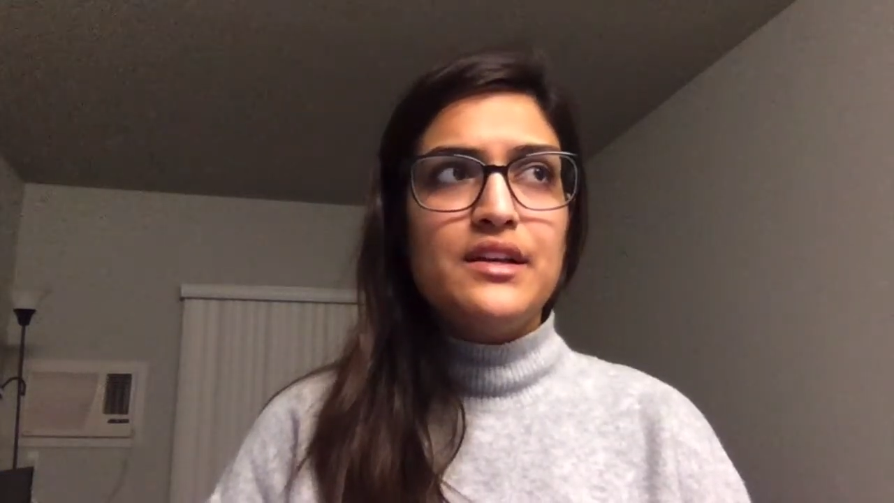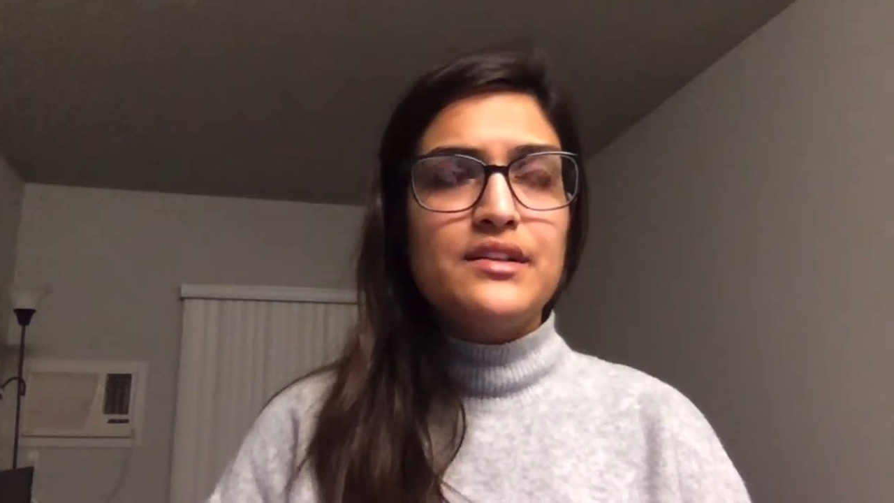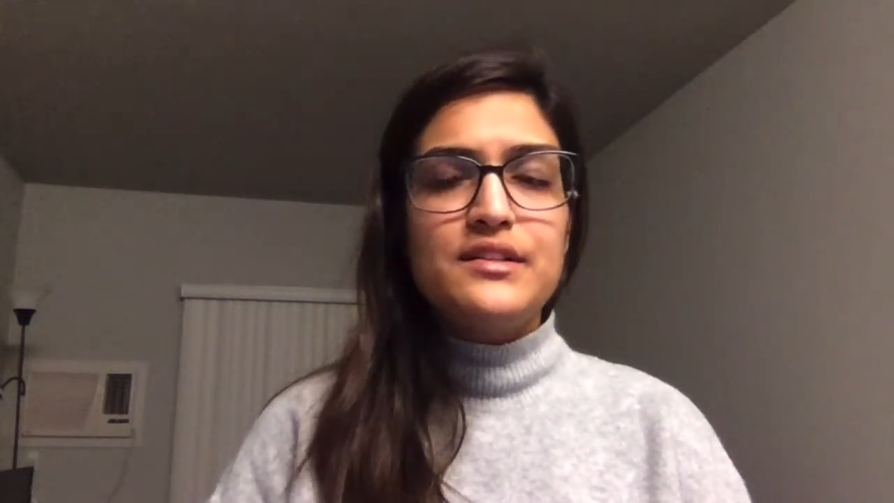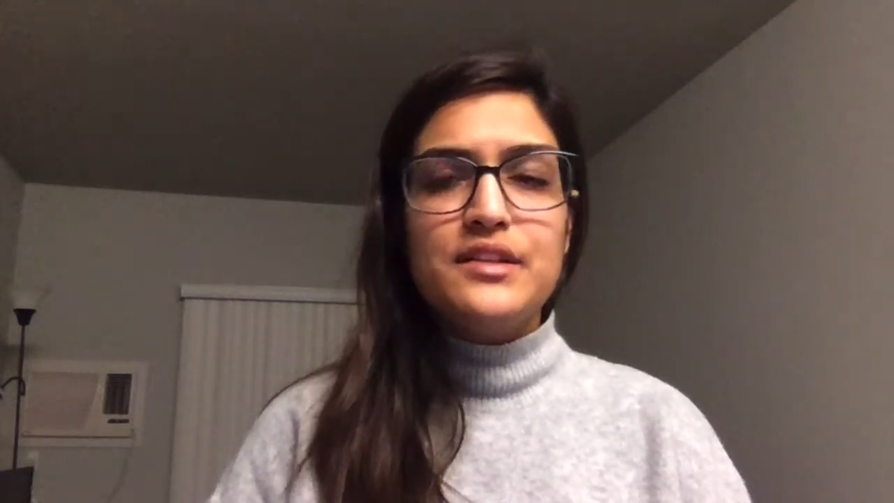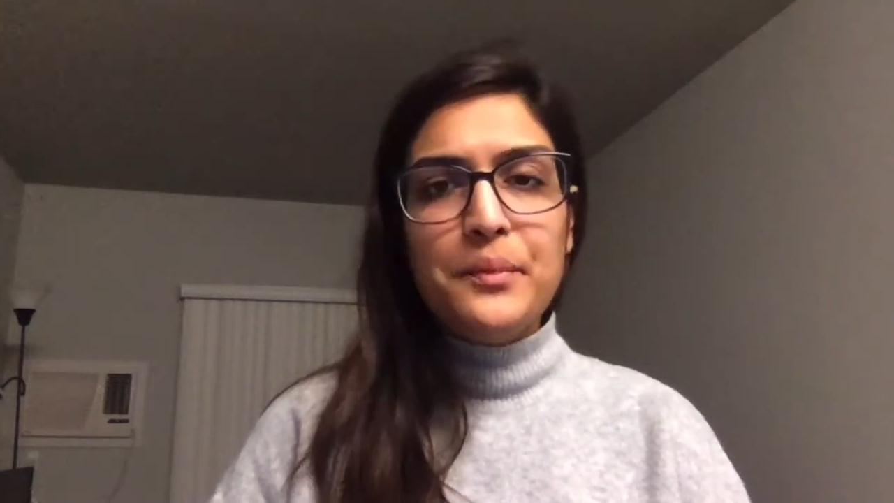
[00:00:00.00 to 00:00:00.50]

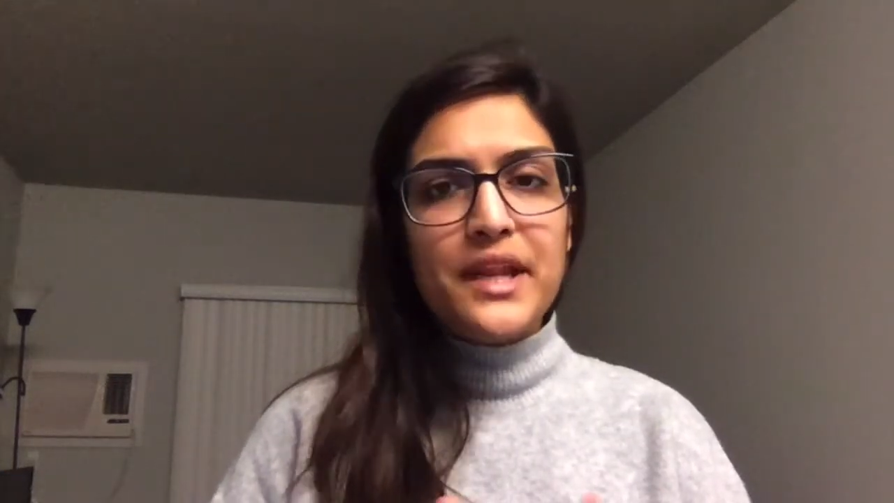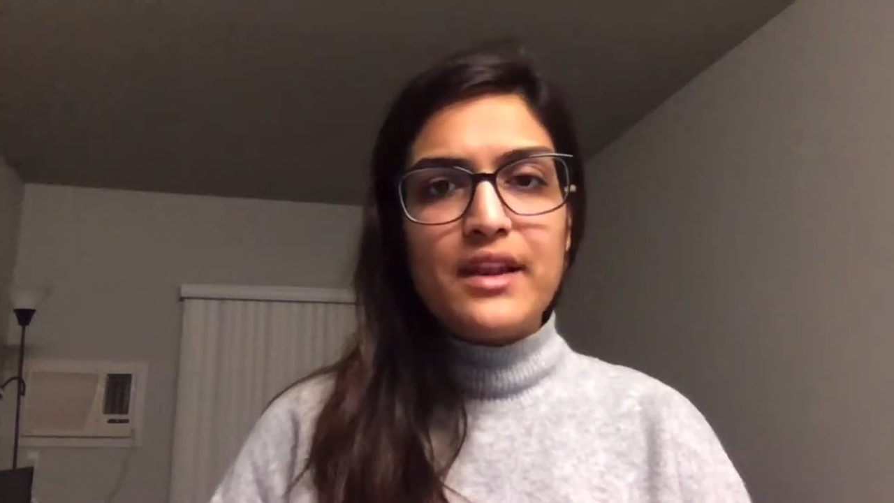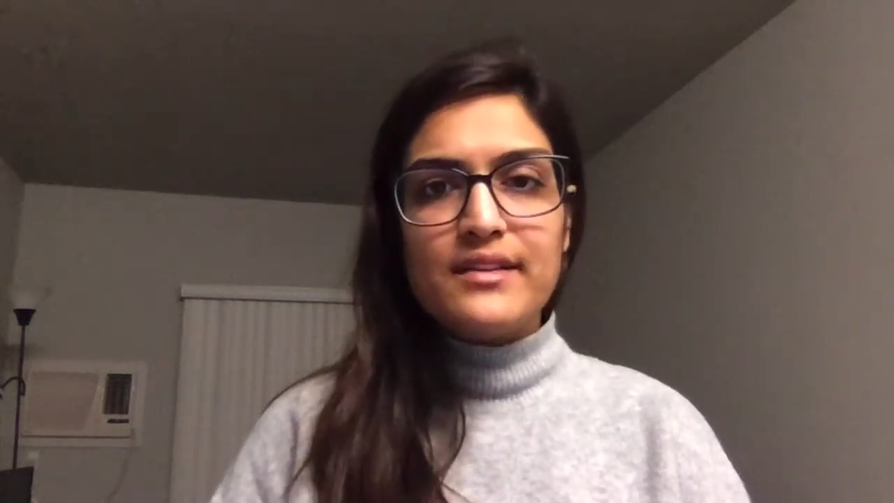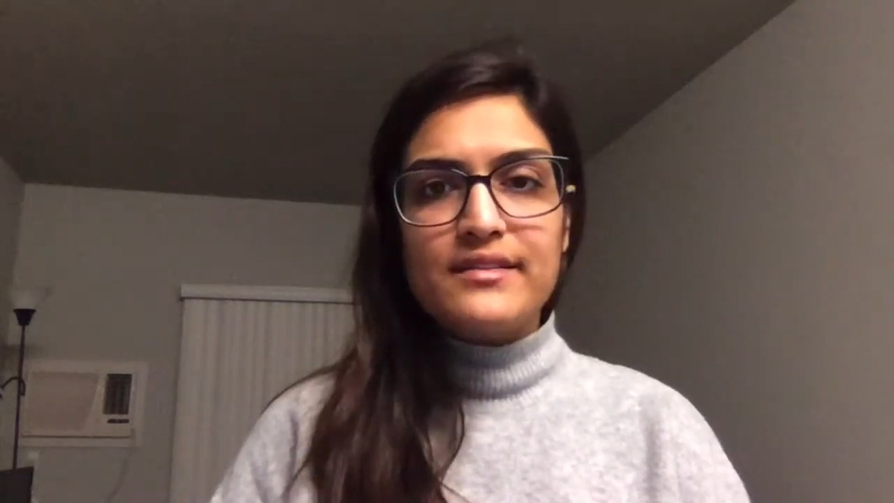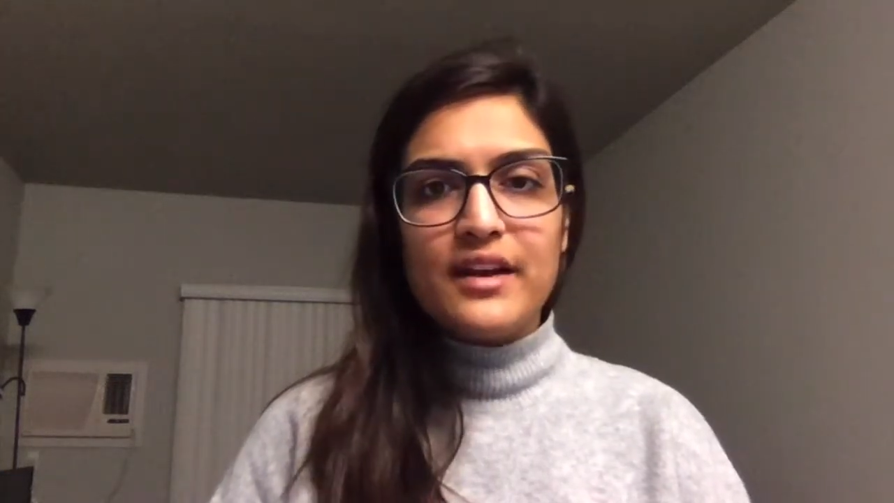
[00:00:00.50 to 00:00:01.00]
so many
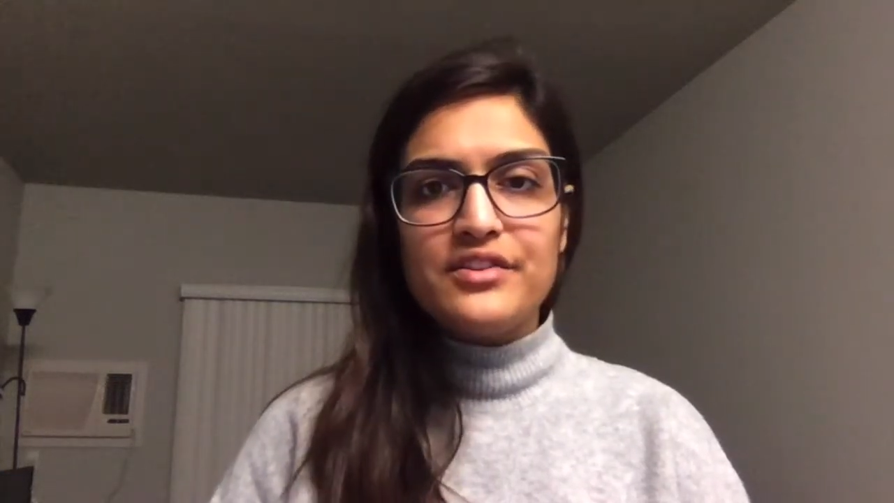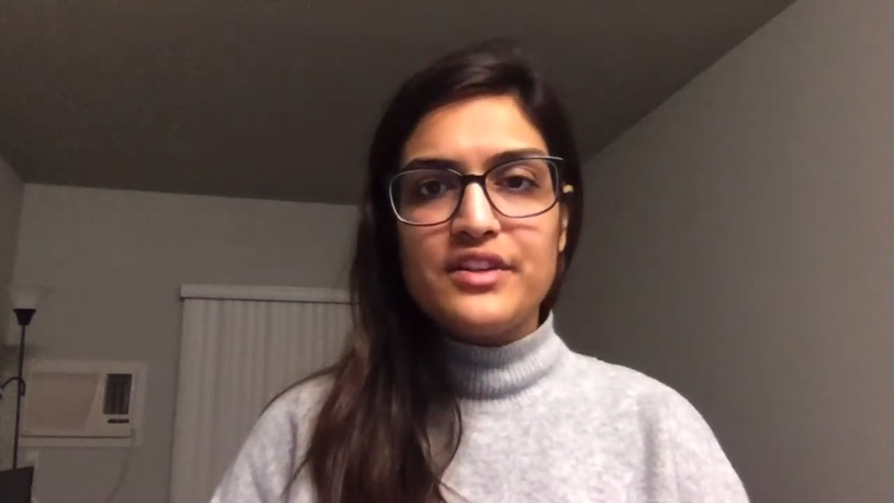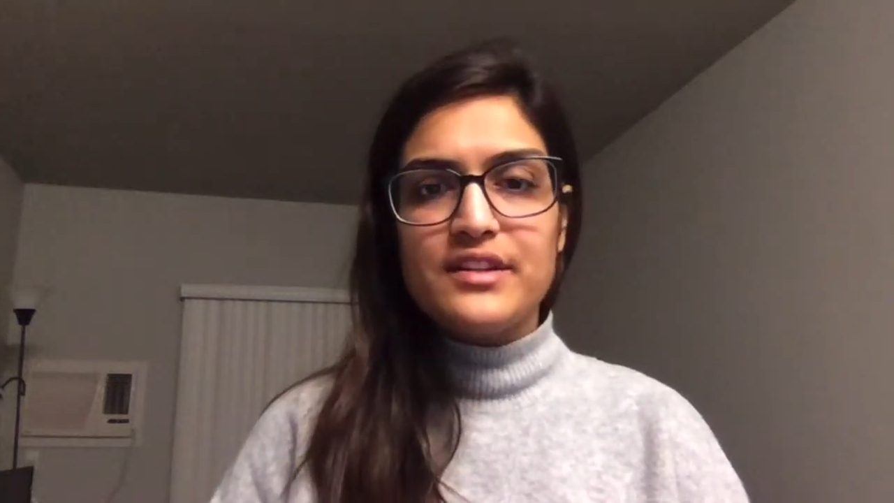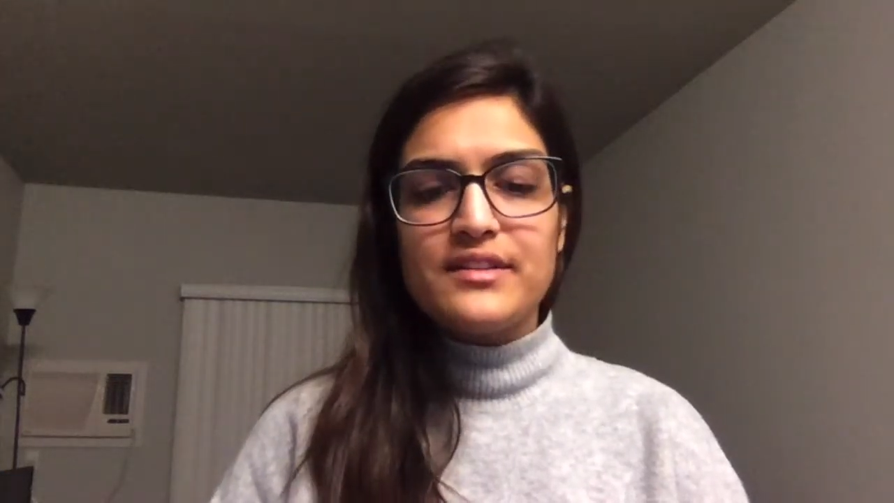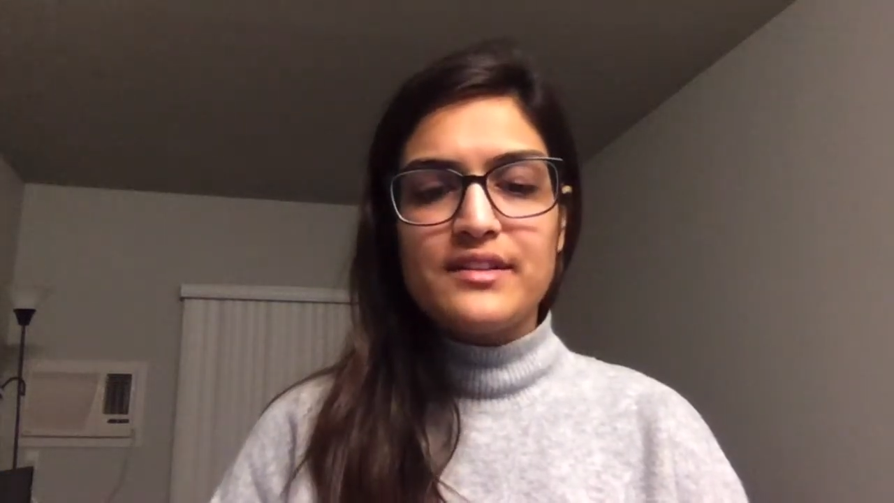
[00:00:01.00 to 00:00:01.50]

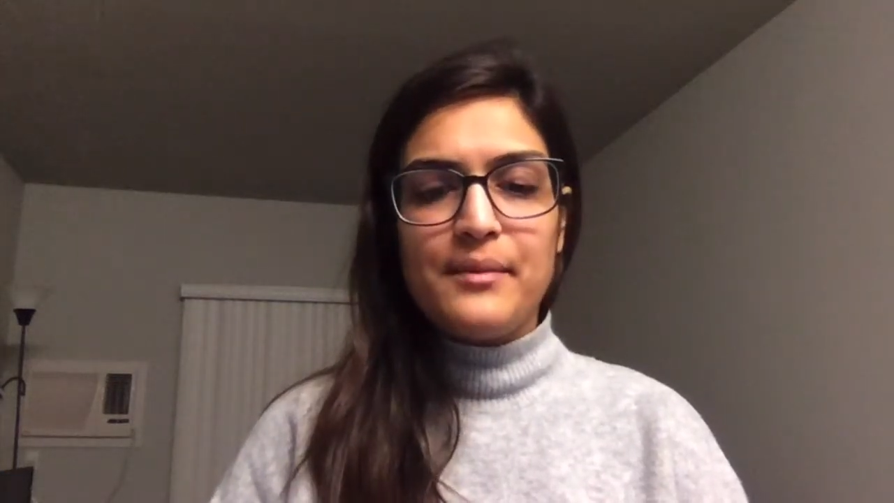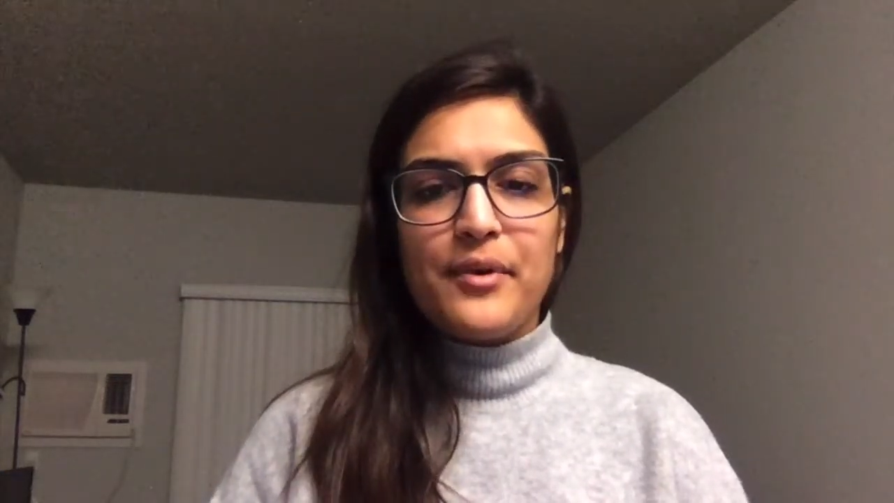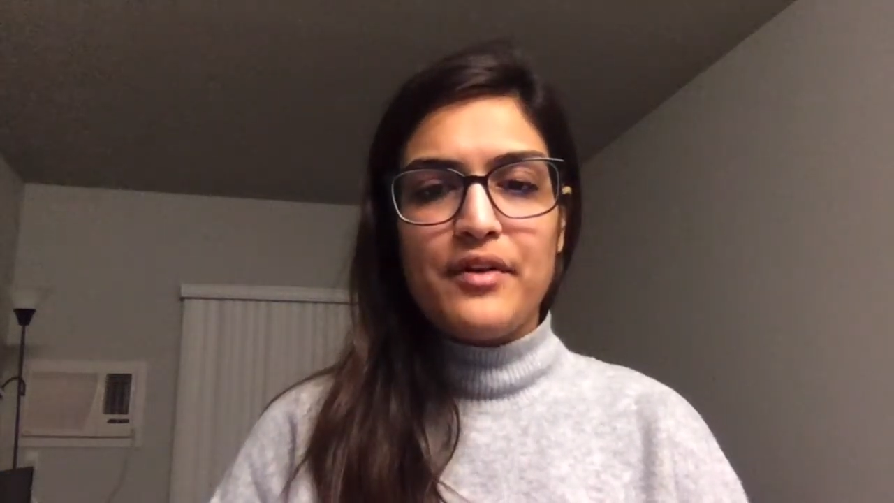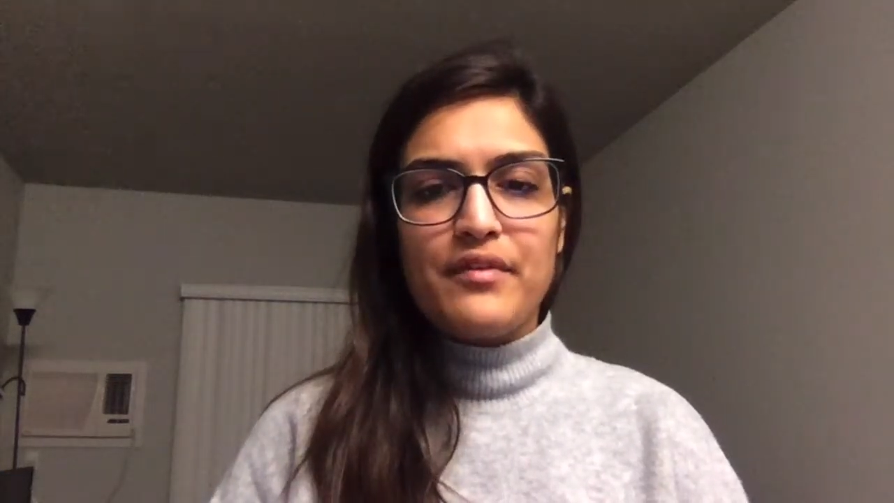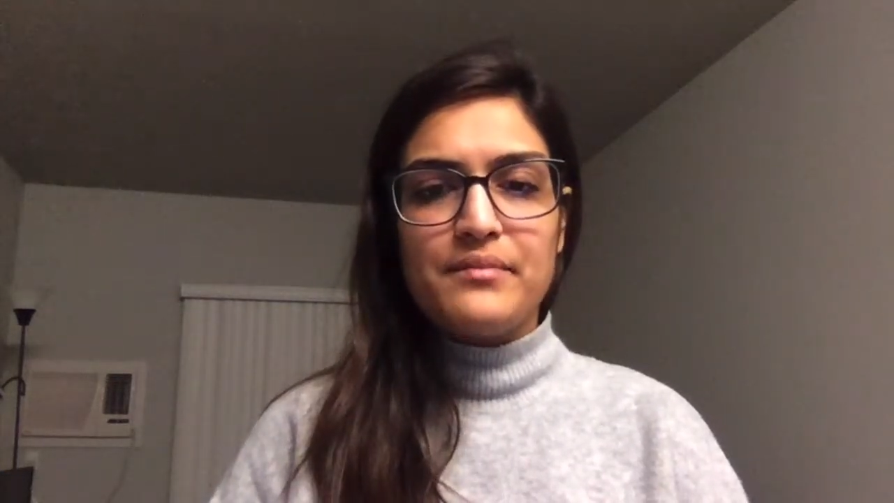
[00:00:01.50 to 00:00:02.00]
discussions
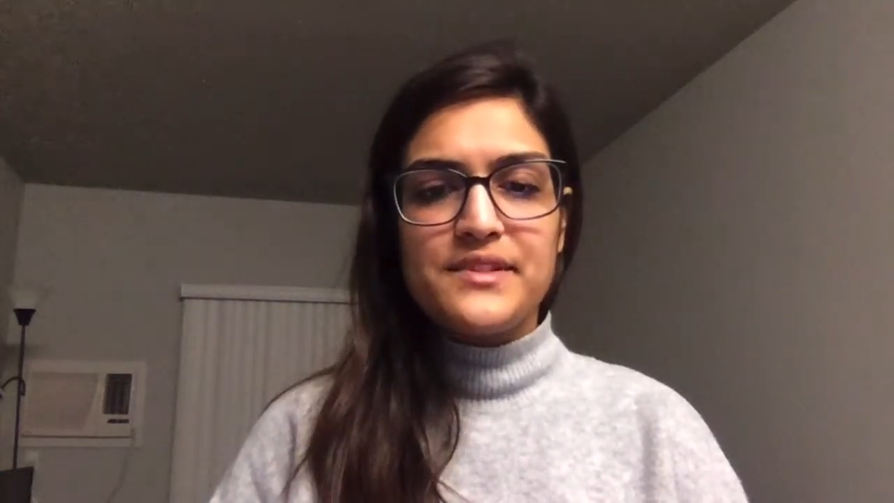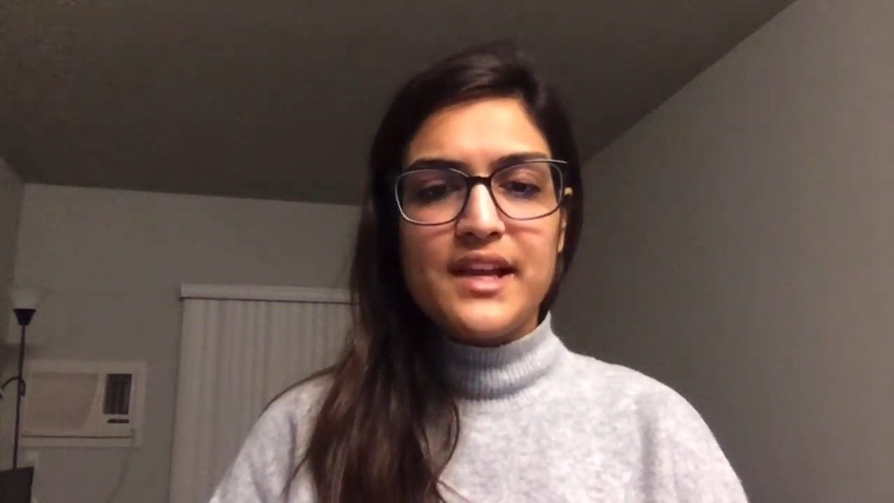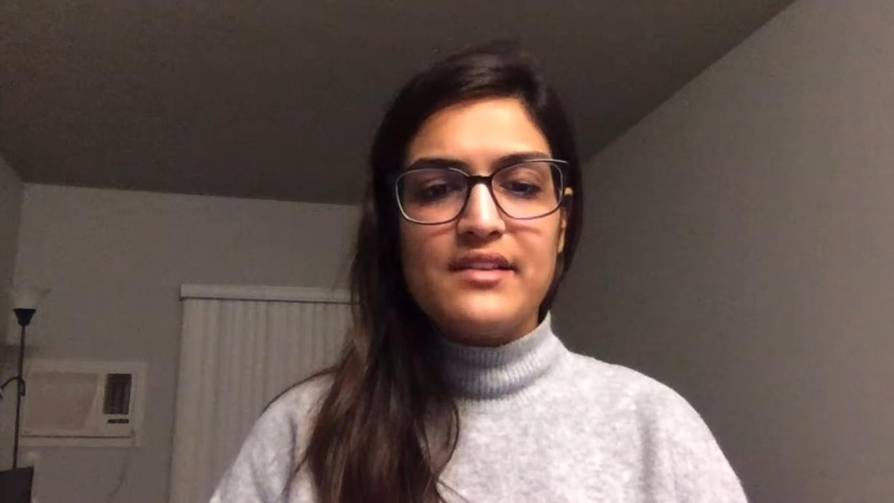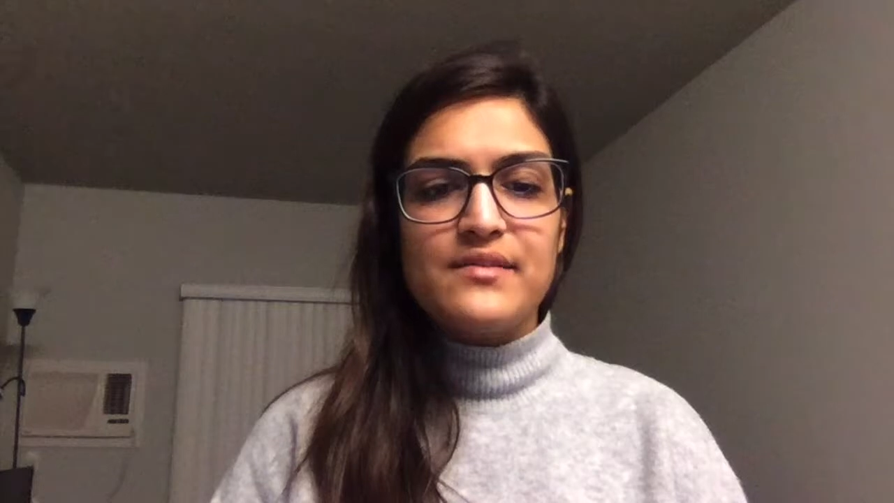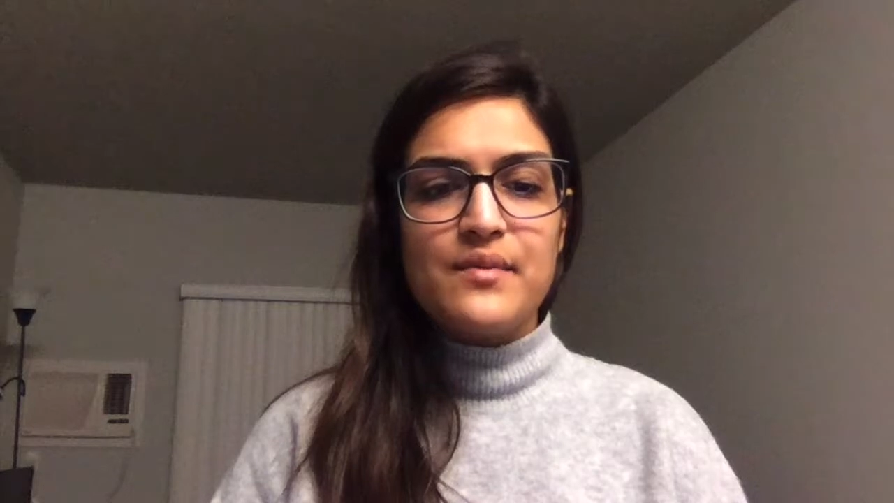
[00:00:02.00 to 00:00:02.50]
apart from dance.